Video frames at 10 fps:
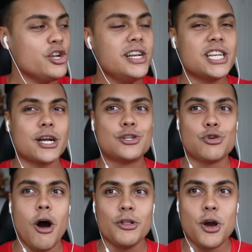You need to
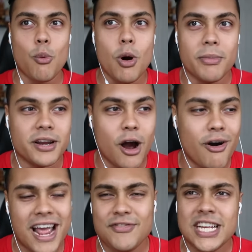control your woman, all
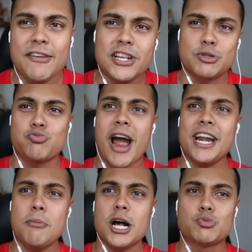right? If this
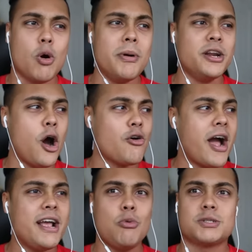random ass woman, all
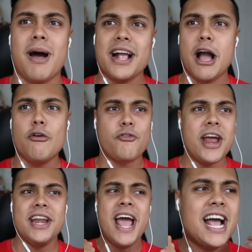right, was my
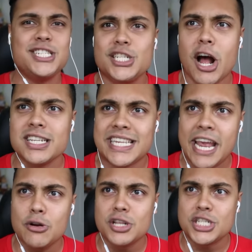girlfriend and she started
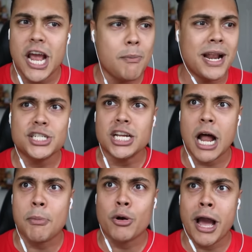saying all this shit, I'll be like, shut
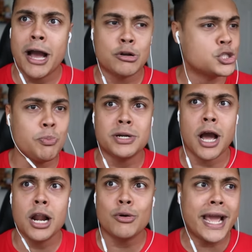up, stupid
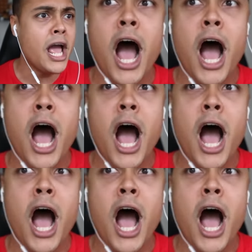girl, okay?